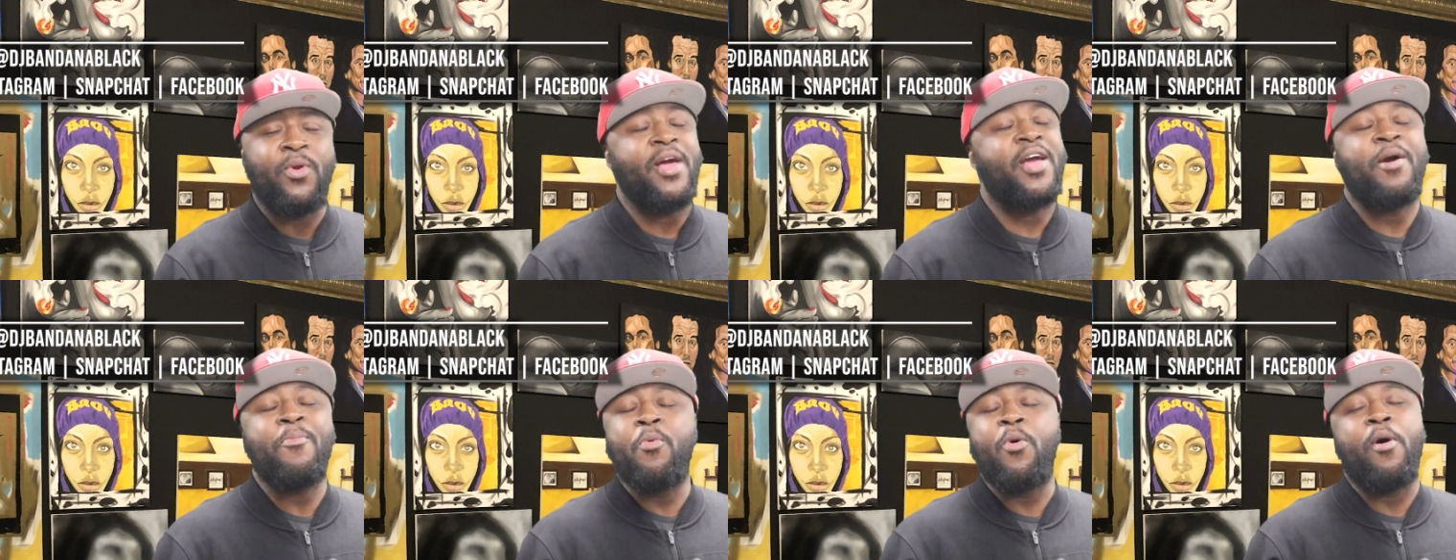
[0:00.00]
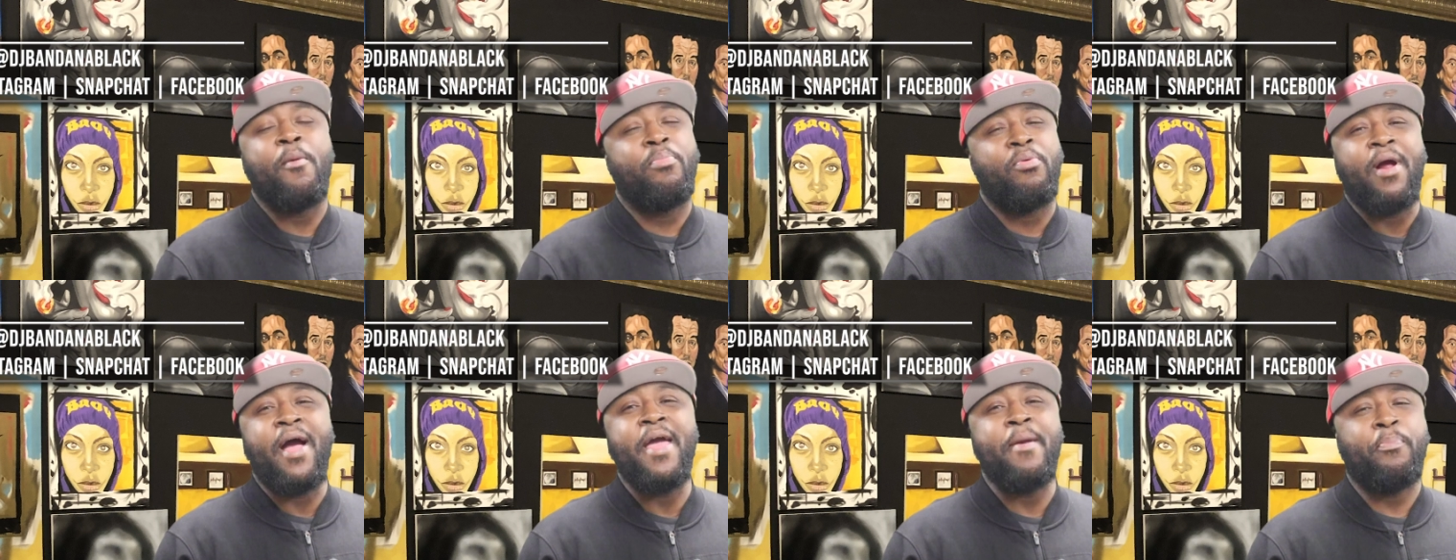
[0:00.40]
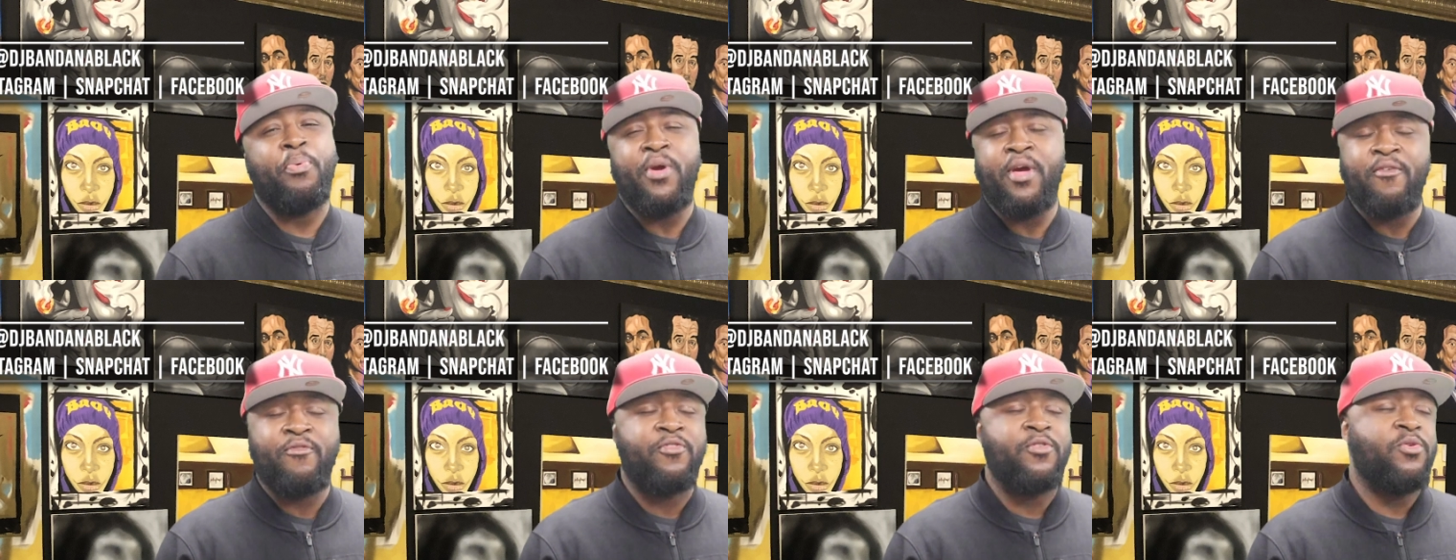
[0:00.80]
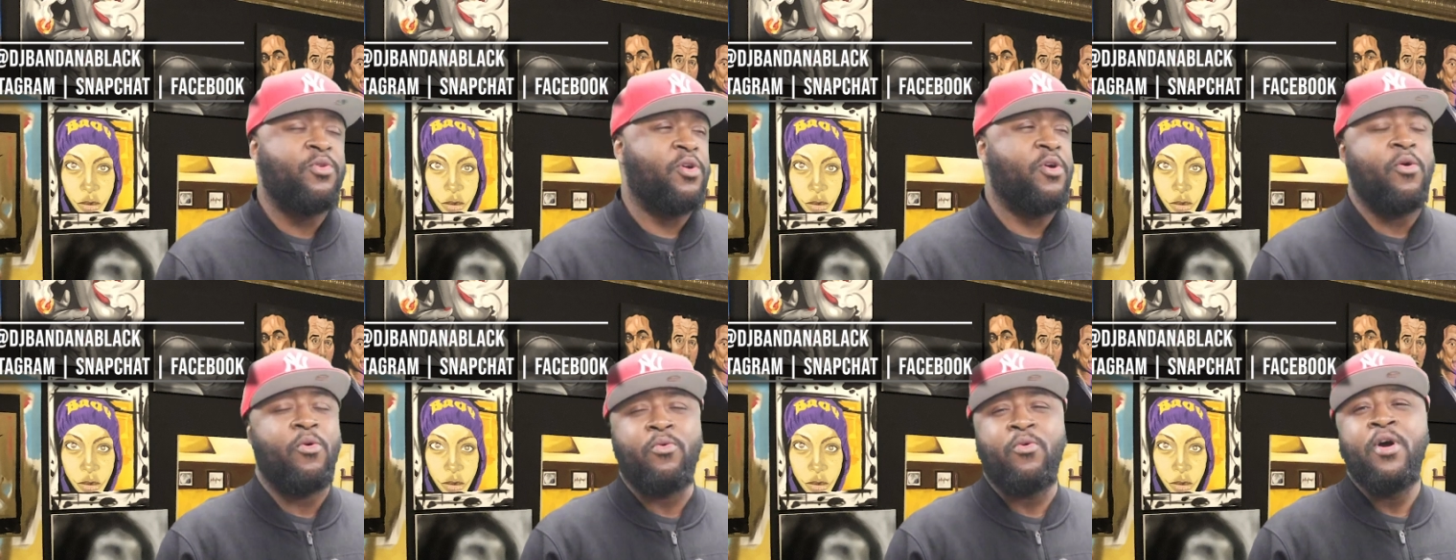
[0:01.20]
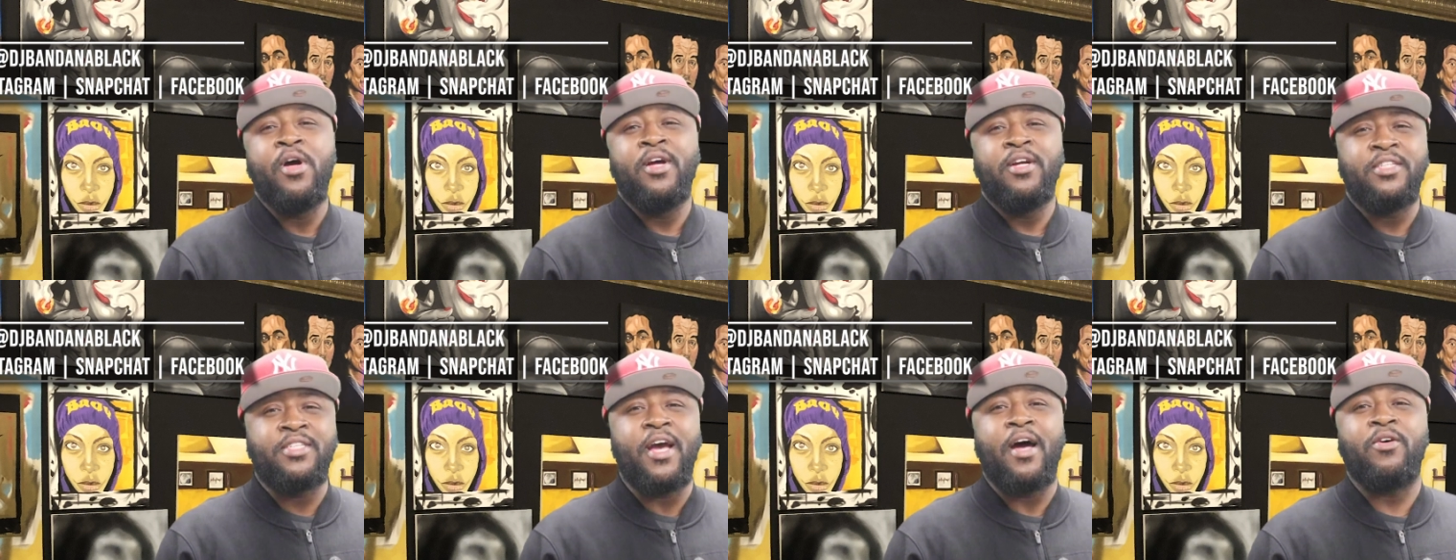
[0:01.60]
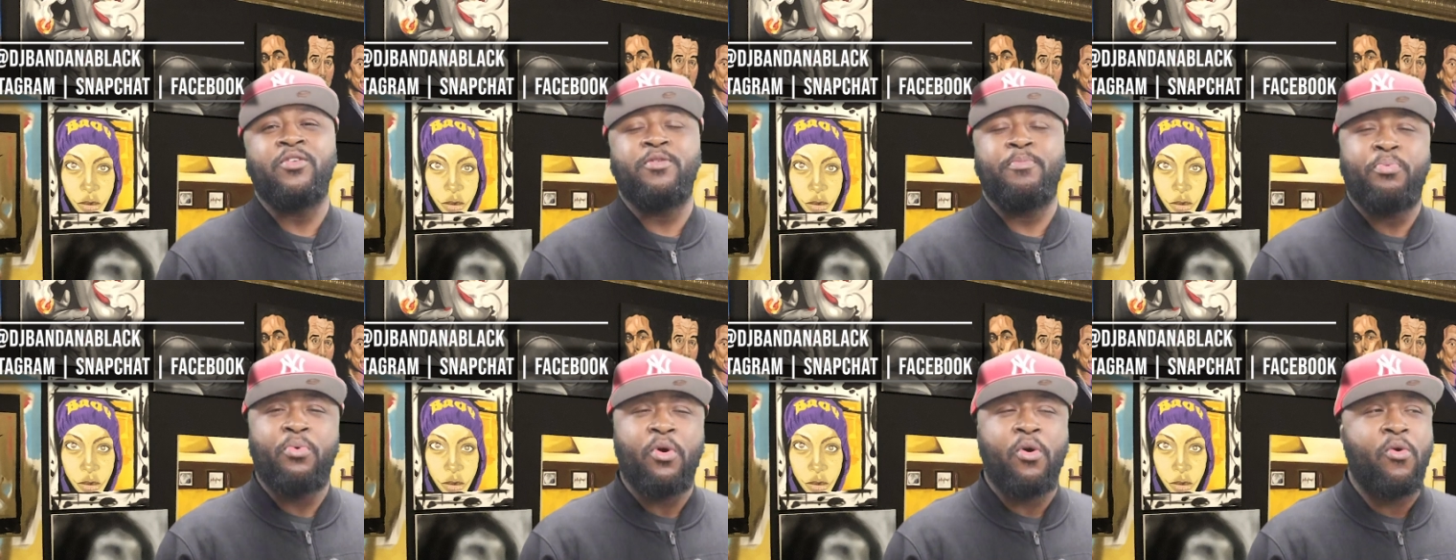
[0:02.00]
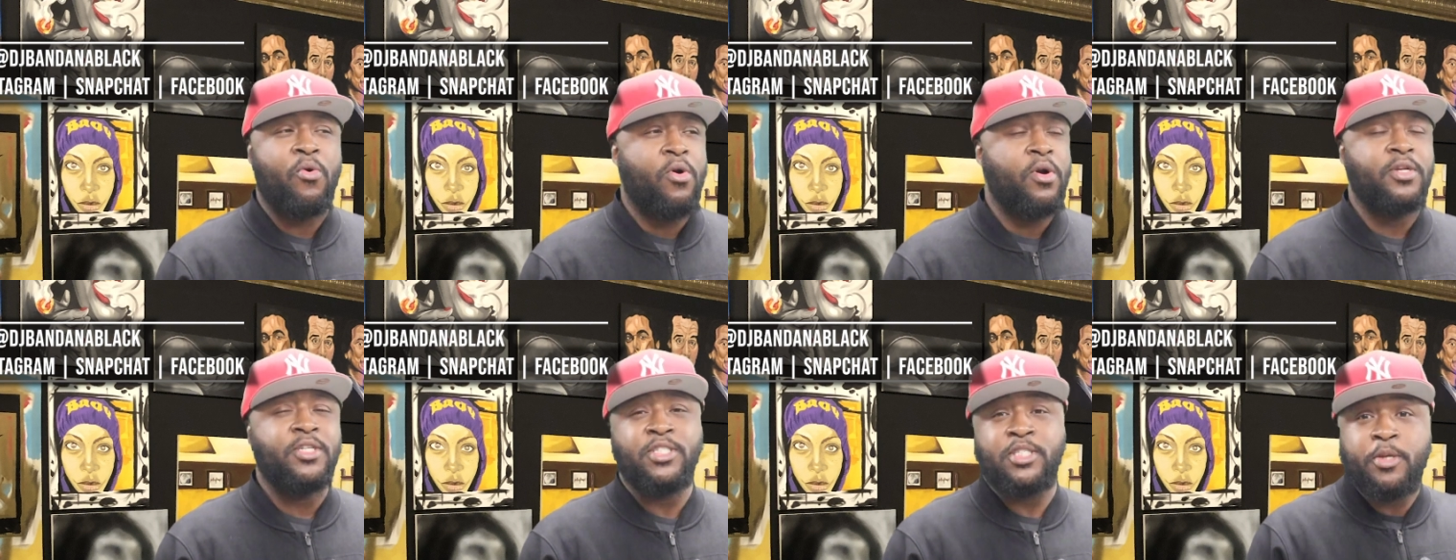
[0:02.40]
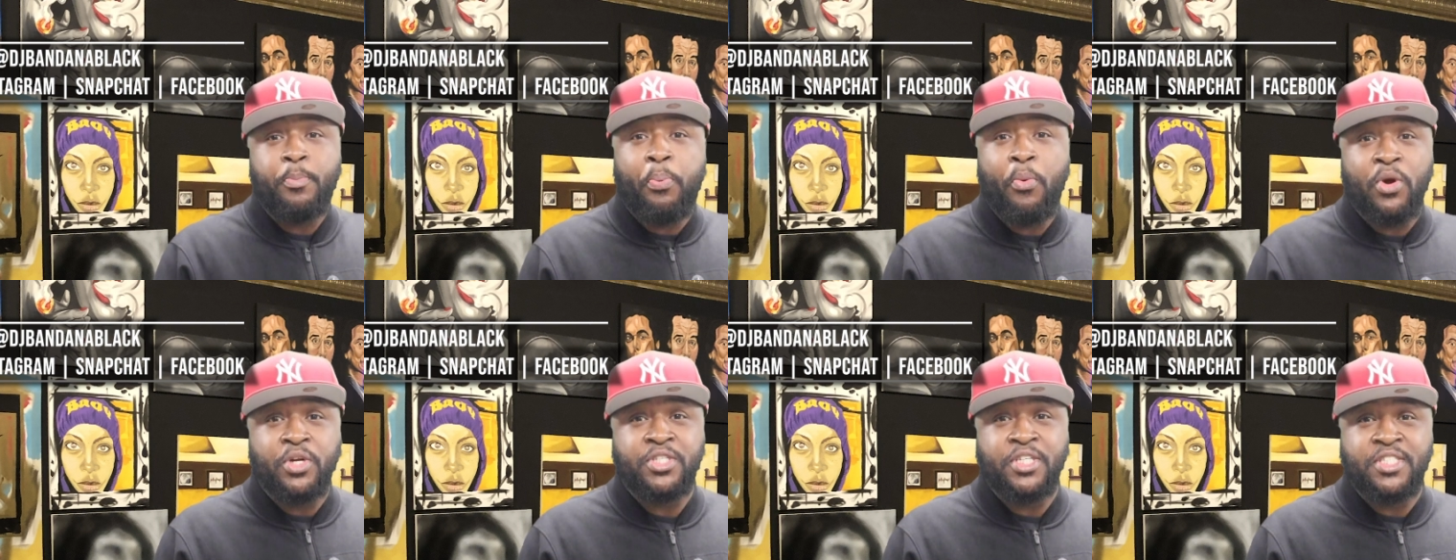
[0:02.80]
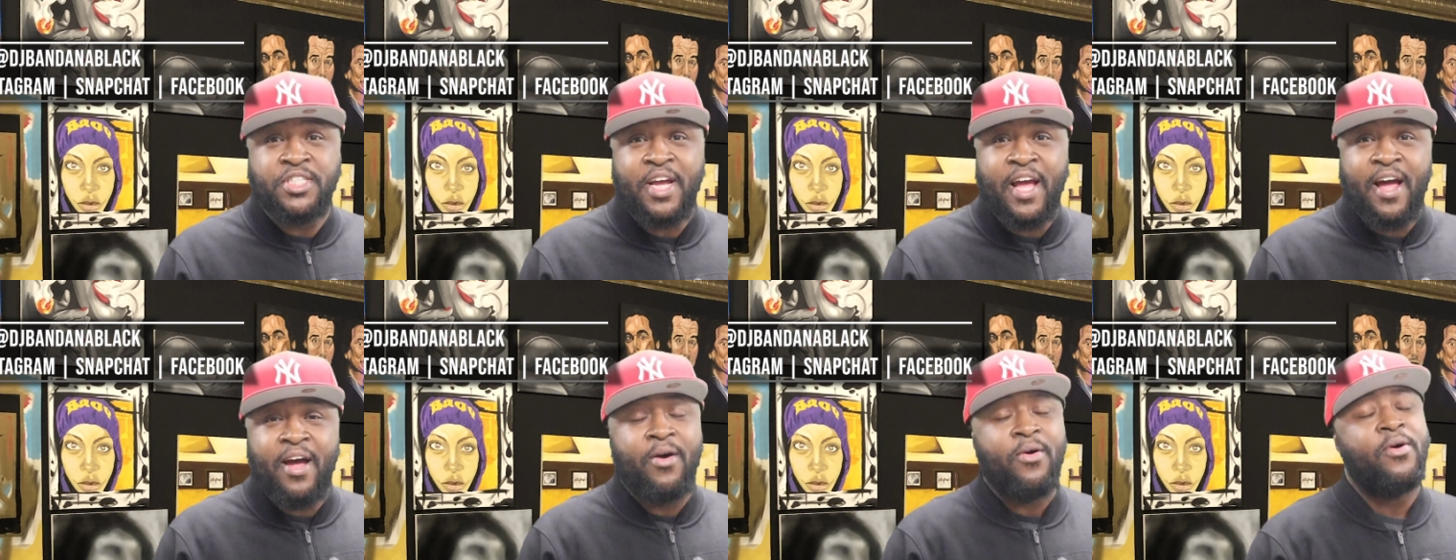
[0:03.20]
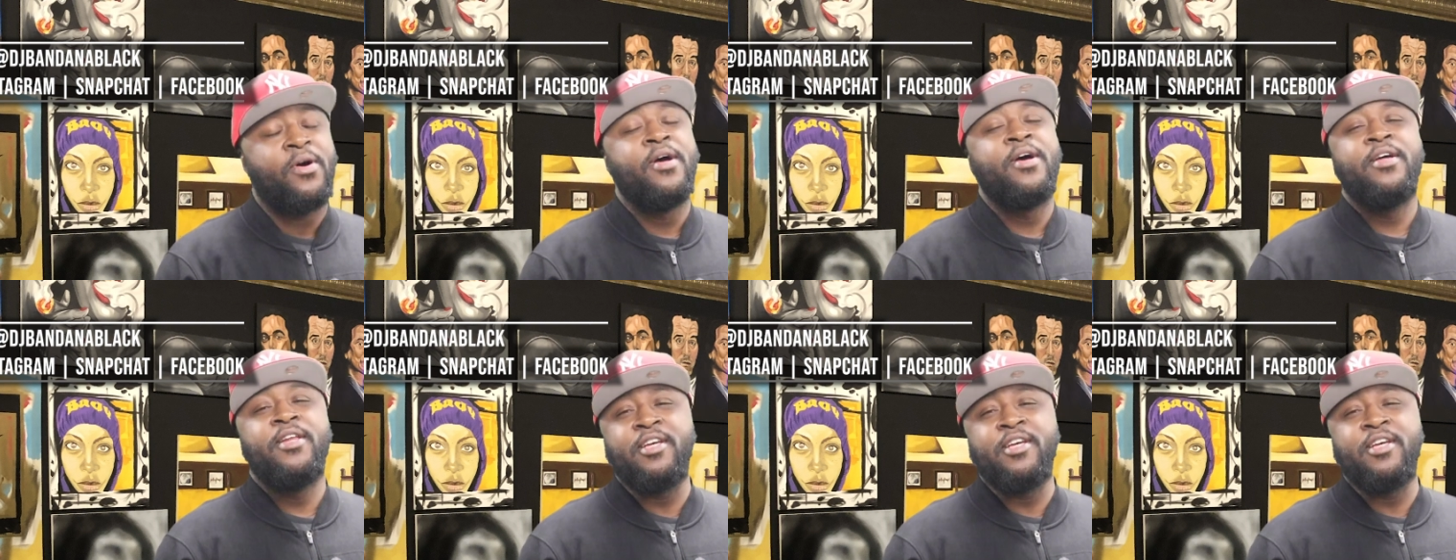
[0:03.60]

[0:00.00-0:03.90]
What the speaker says: Like, come on, bro, I ain't paying for you to go child support court. Just support your child.